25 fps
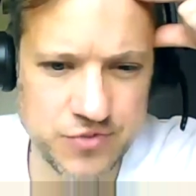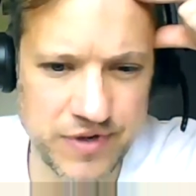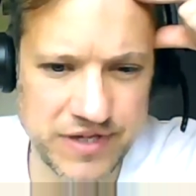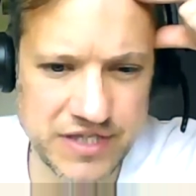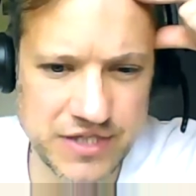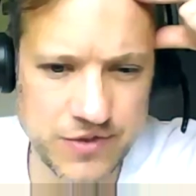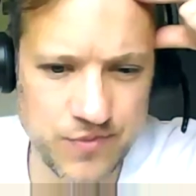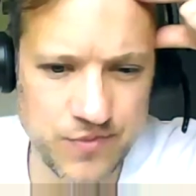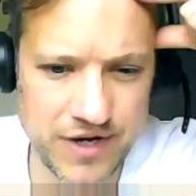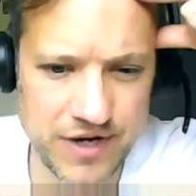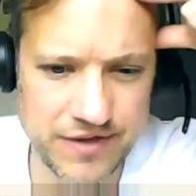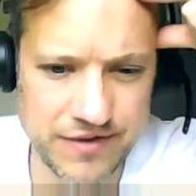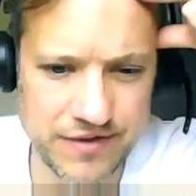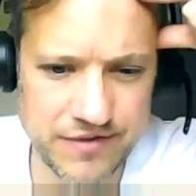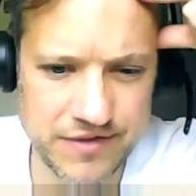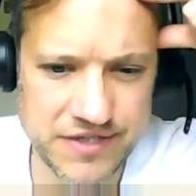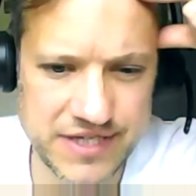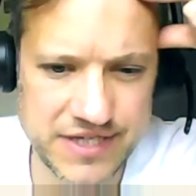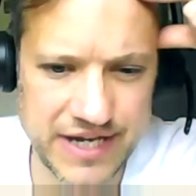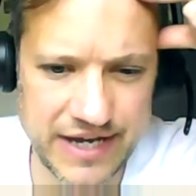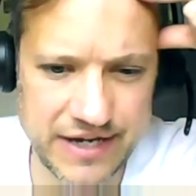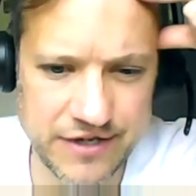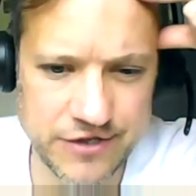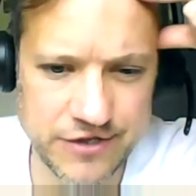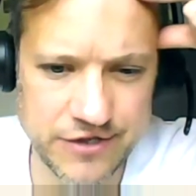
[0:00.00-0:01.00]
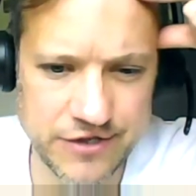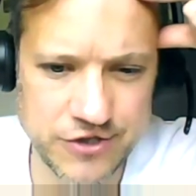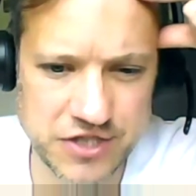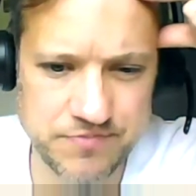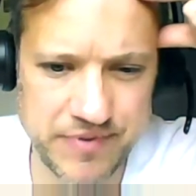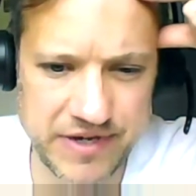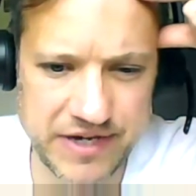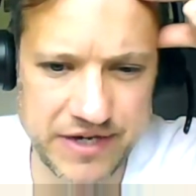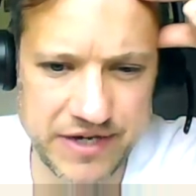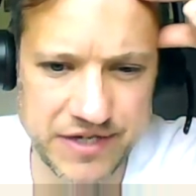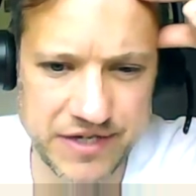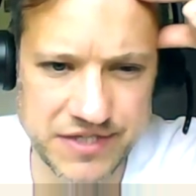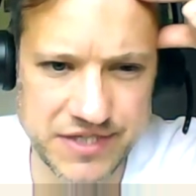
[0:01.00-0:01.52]
21 saying
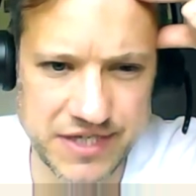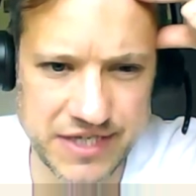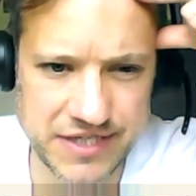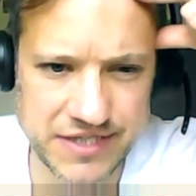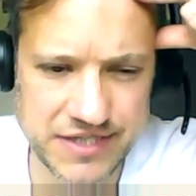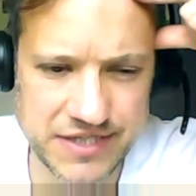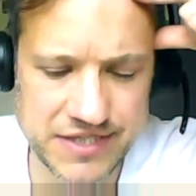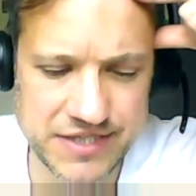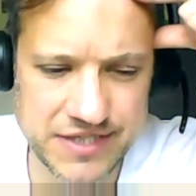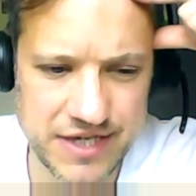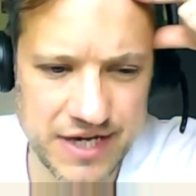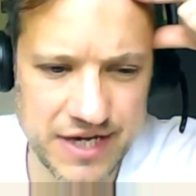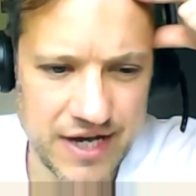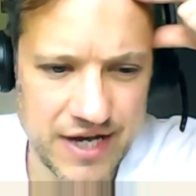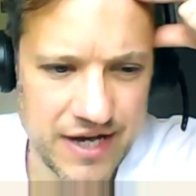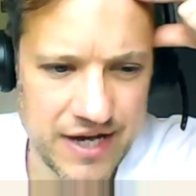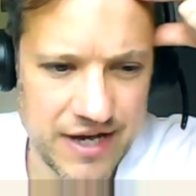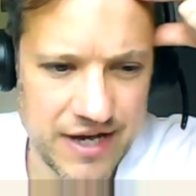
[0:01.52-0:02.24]
just because it's